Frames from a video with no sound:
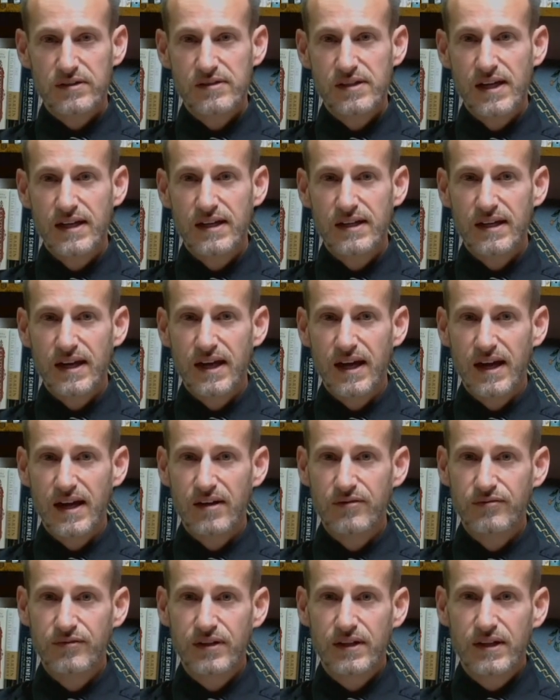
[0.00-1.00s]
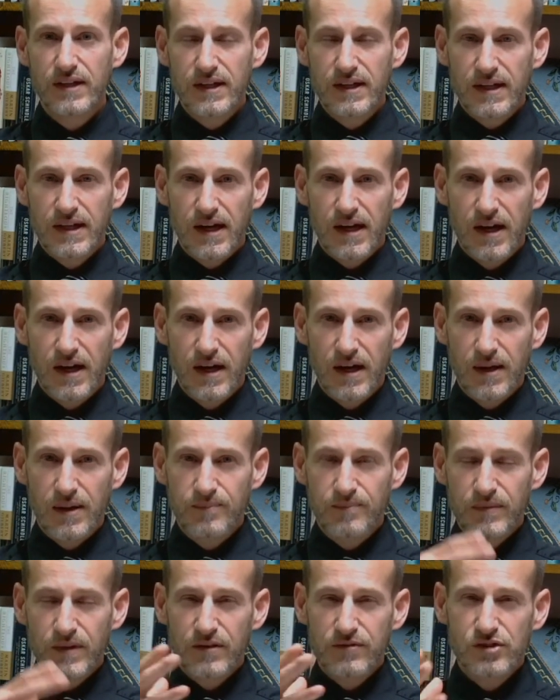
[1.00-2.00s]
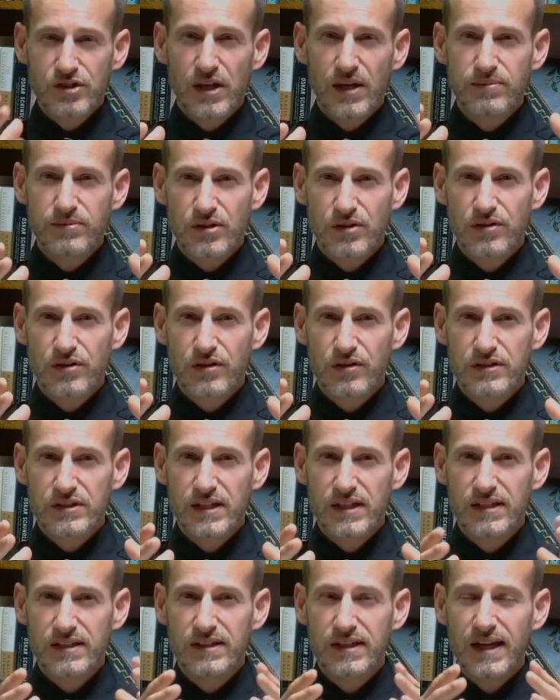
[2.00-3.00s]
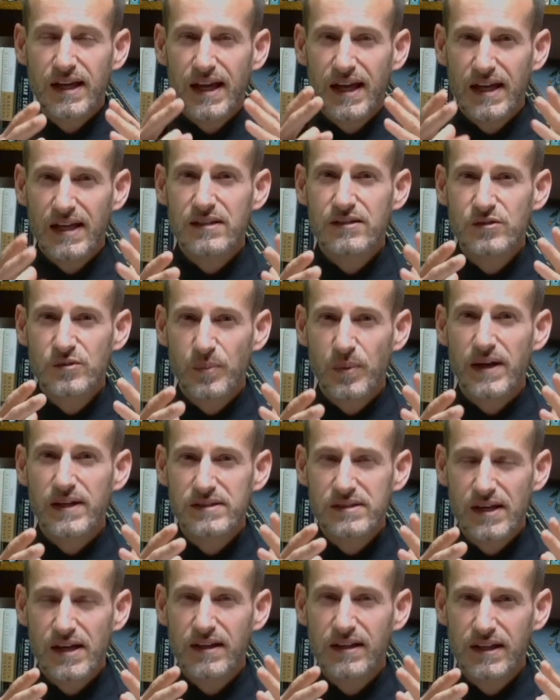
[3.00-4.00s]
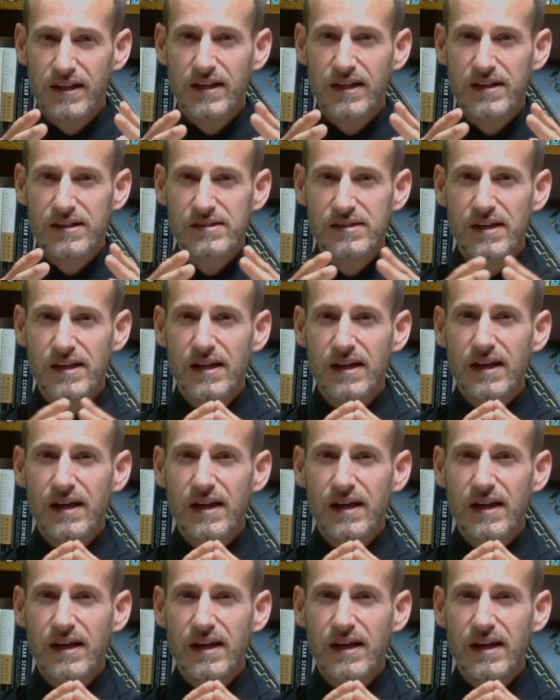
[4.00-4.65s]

Second half of chapter 13 ends by telling us